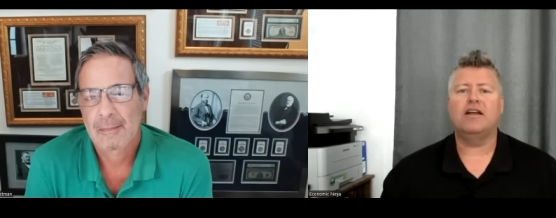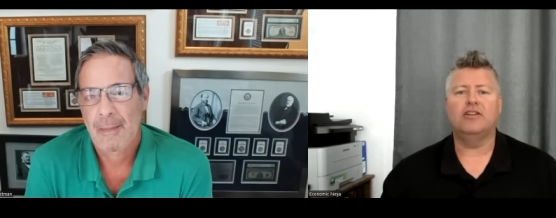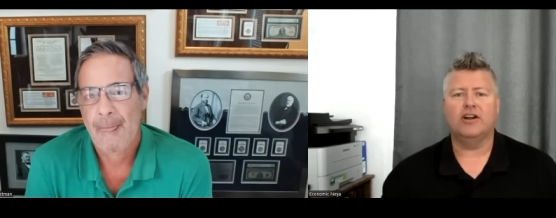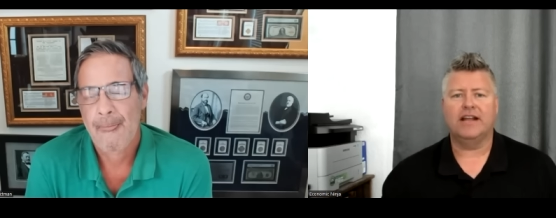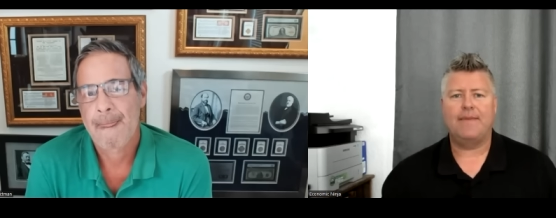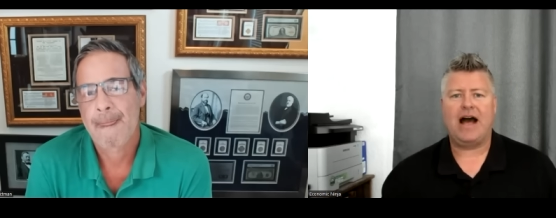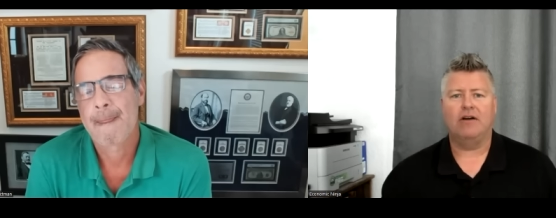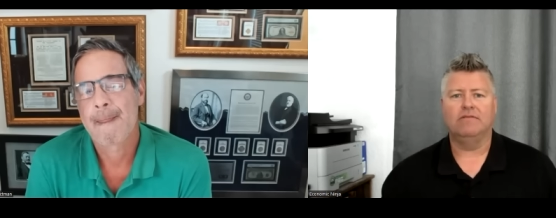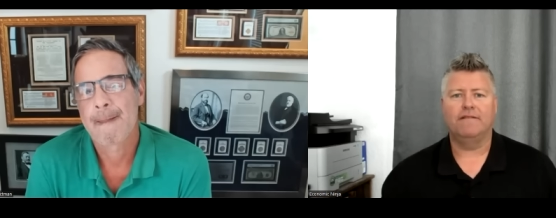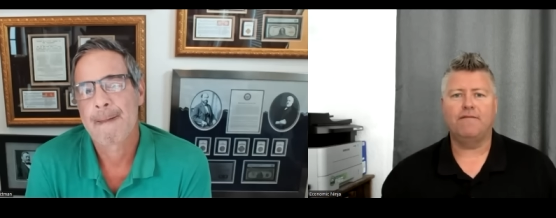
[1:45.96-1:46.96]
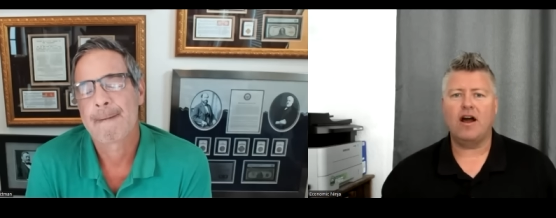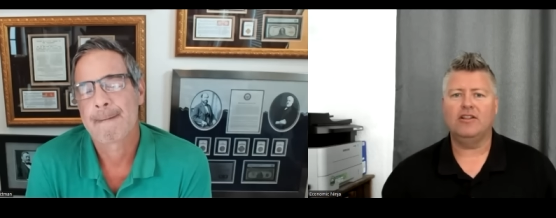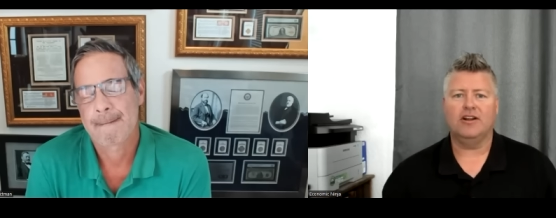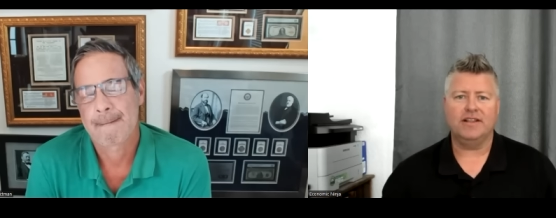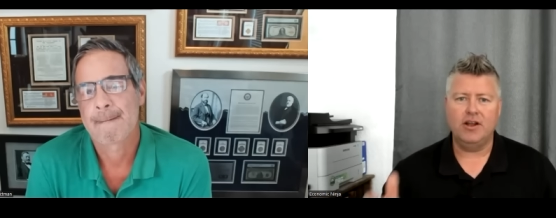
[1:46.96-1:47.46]
Speaker 1: fraud alert came out,
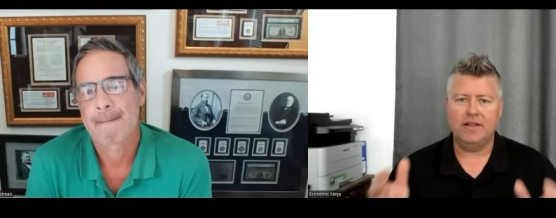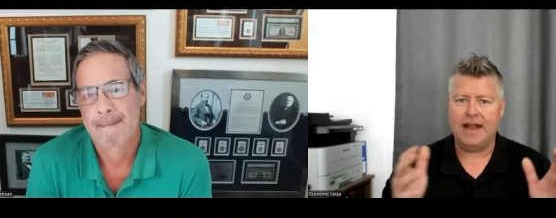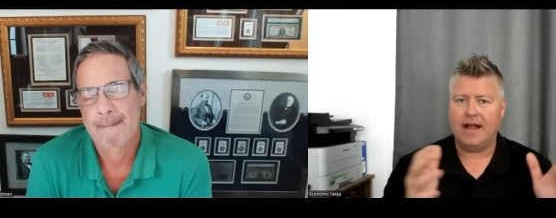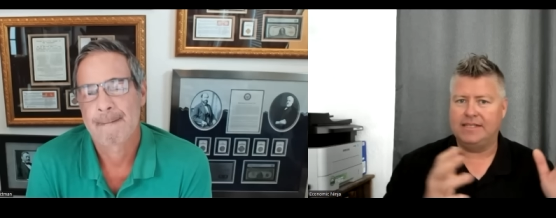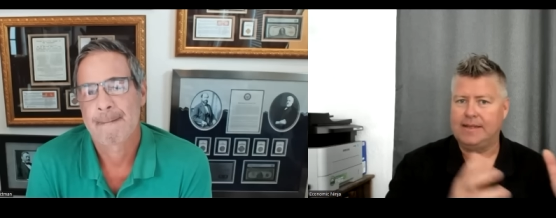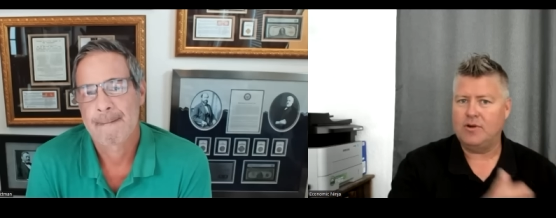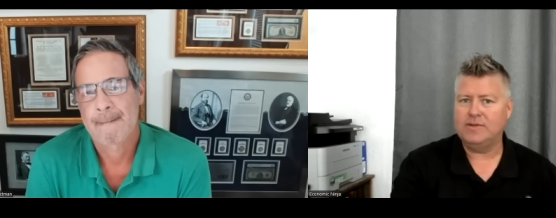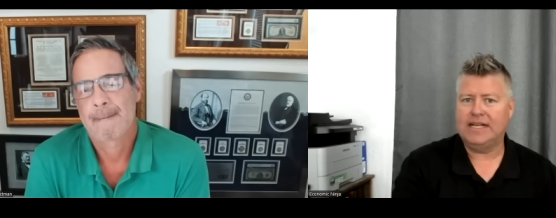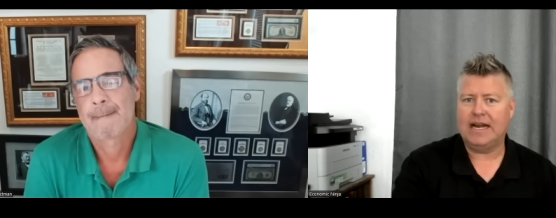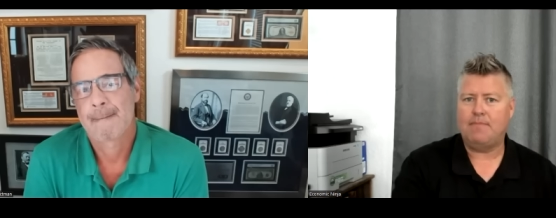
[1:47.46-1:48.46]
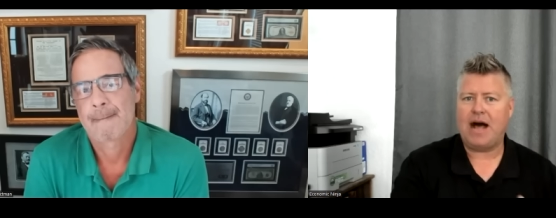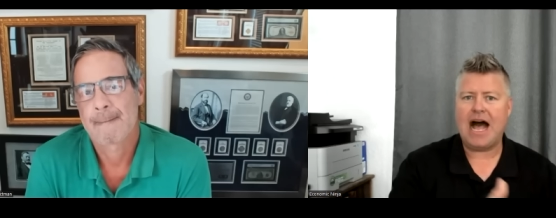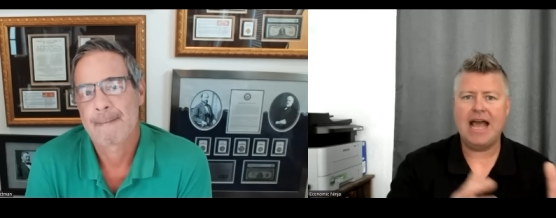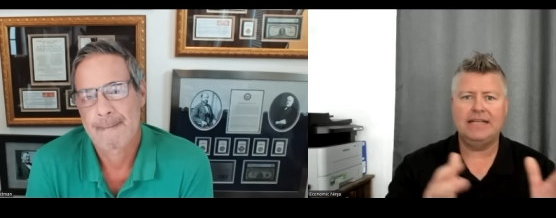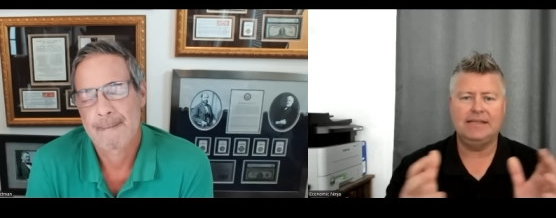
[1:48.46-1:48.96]
a fraud alert. Someone was
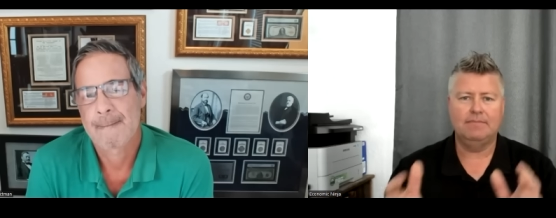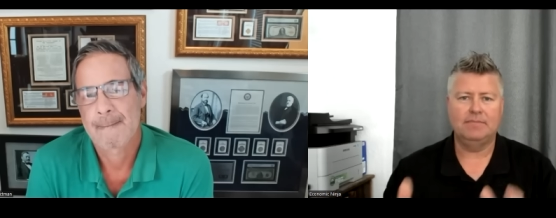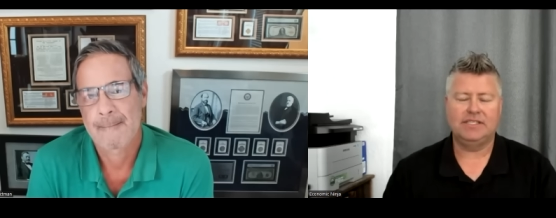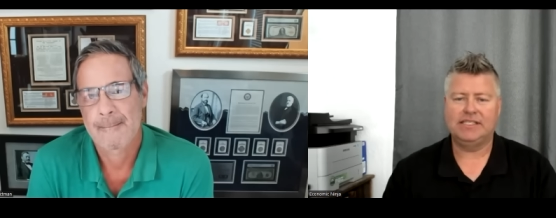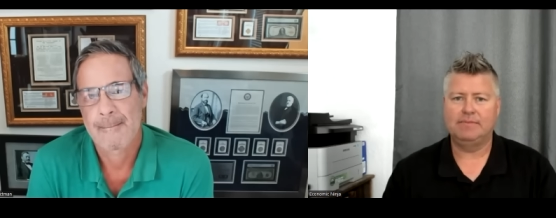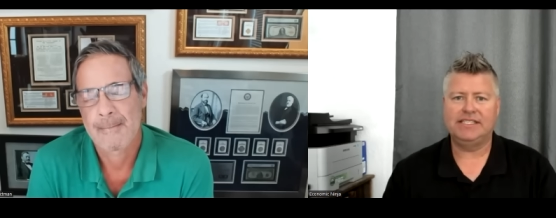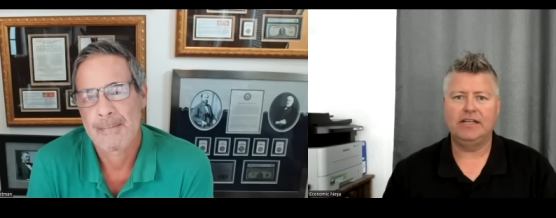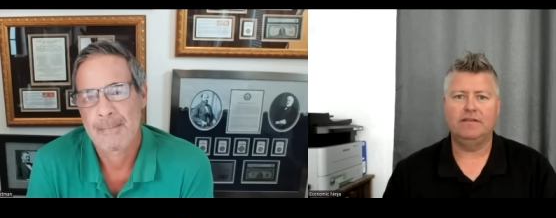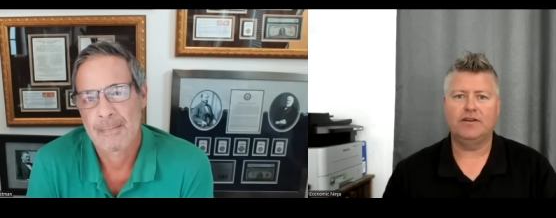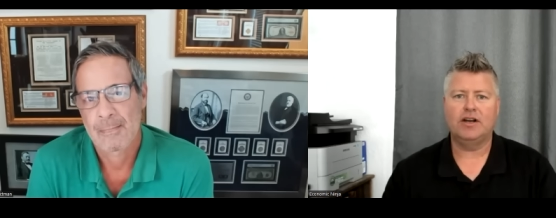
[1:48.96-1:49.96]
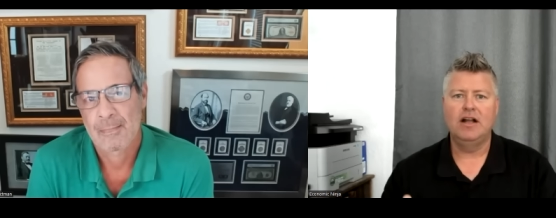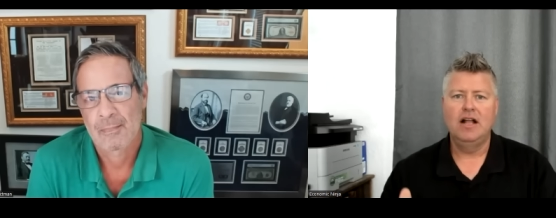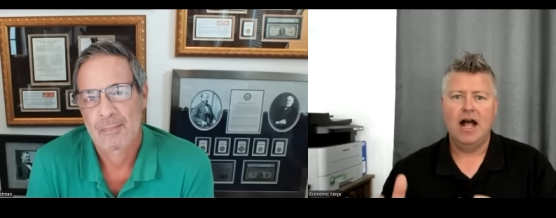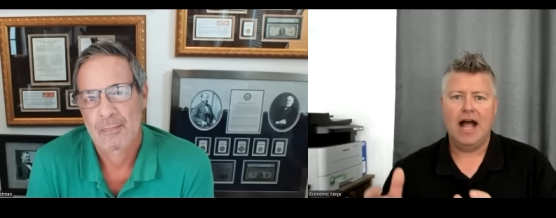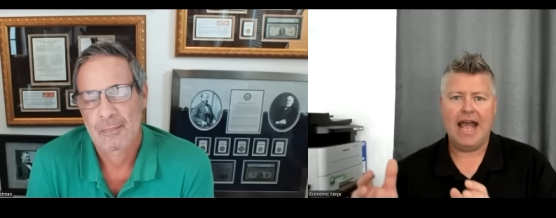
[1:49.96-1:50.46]
going to buy some
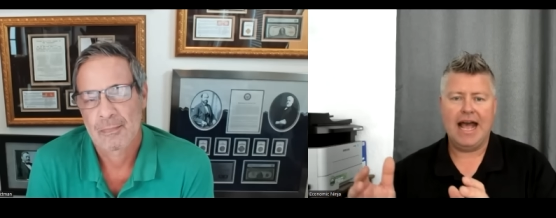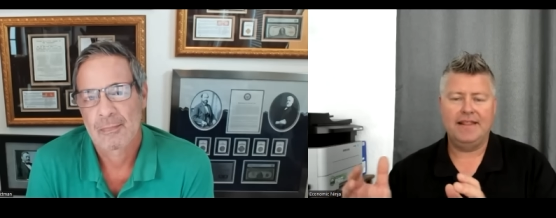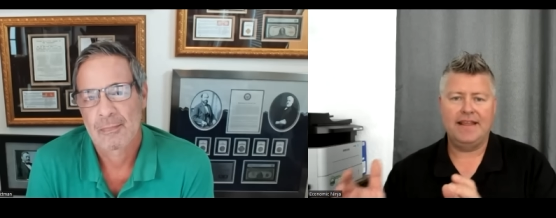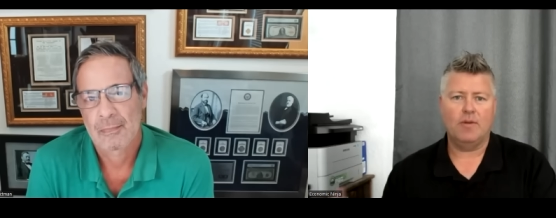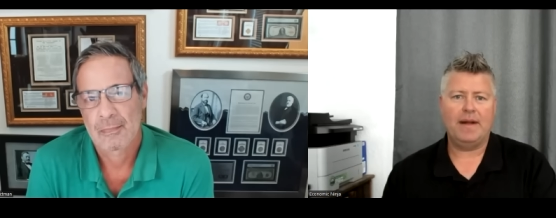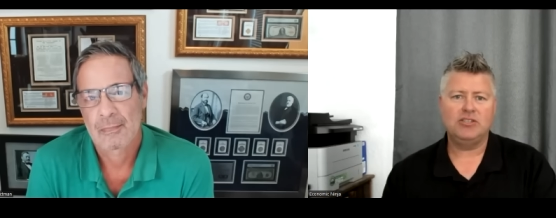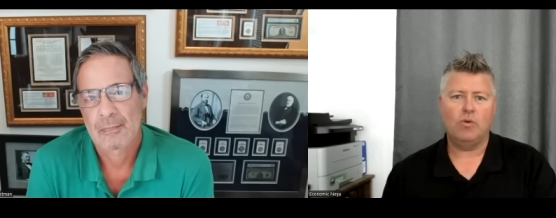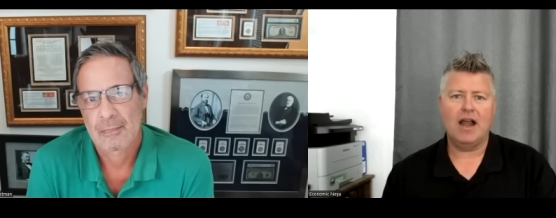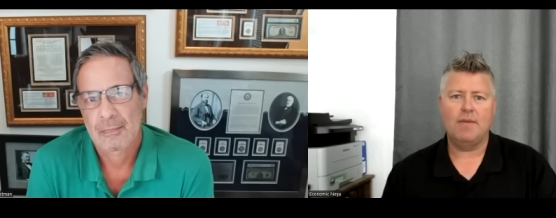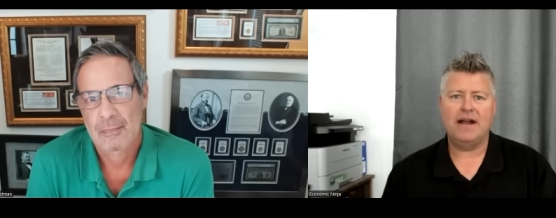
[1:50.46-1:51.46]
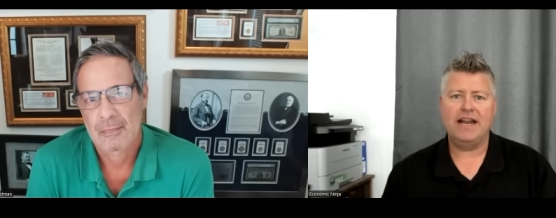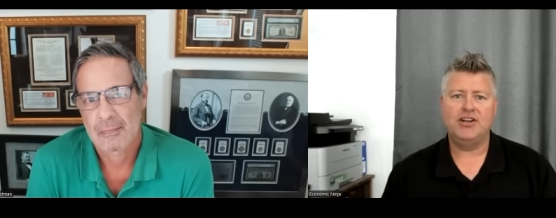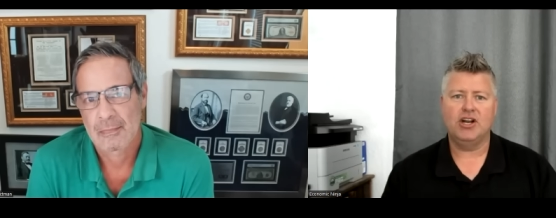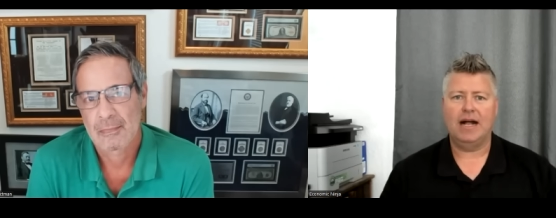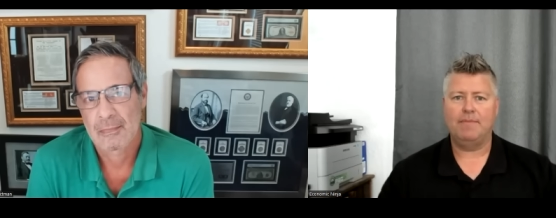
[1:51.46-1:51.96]
silver, and they were about to
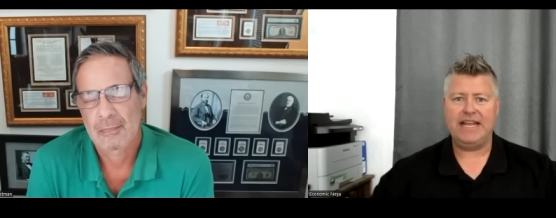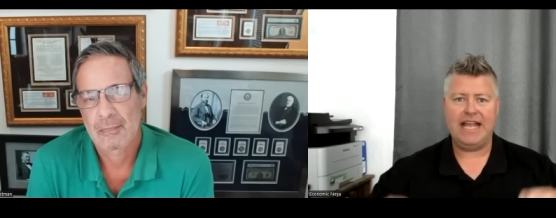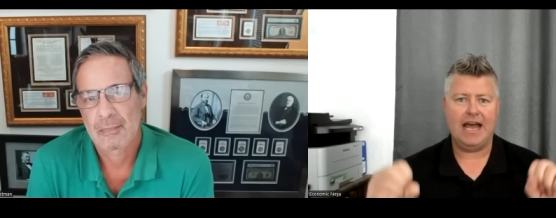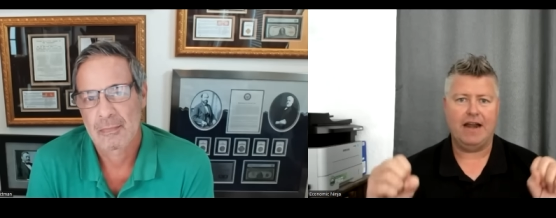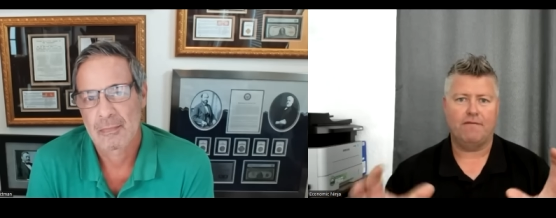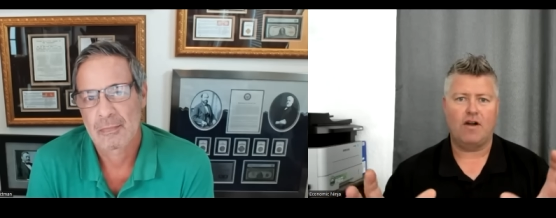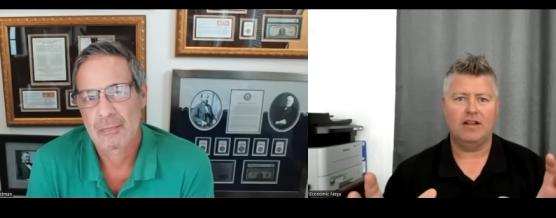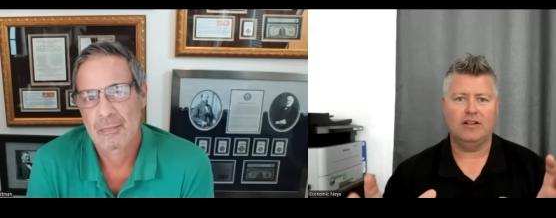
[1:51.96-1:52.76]
wire money to your company, and a